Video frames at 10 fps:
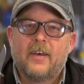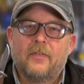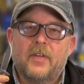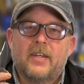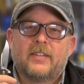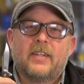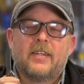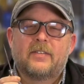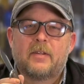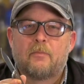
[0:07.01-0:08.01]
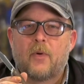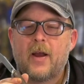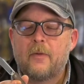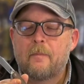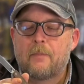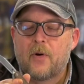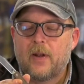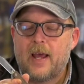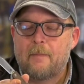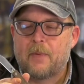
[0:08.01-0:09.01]
This is the Brown
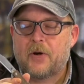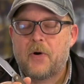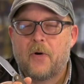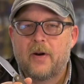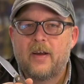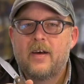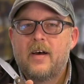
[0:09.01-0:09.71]
Burlap Micarta